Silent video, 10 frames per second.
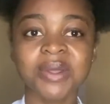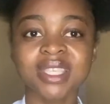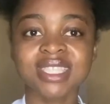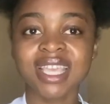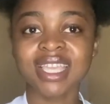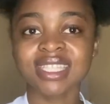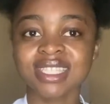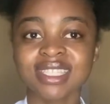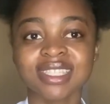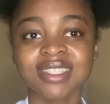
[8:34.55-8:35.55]
this side,
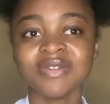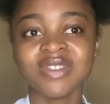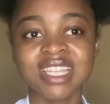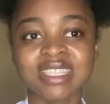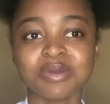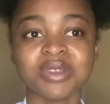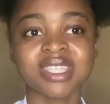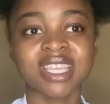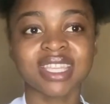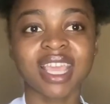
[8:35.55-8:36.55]
village
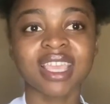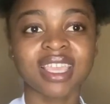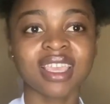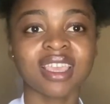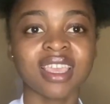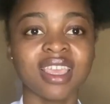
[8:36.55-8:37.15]
spirits are attacking.